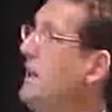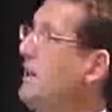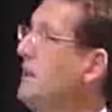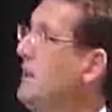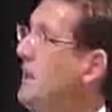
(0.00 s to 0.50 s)
third
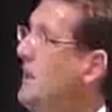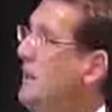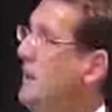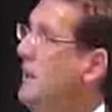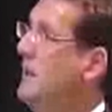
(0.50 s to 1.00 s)
of a
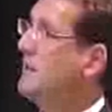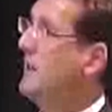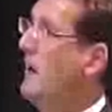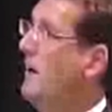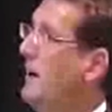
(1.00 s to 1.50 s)
second,
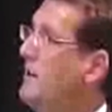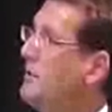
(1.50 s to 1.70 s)
here's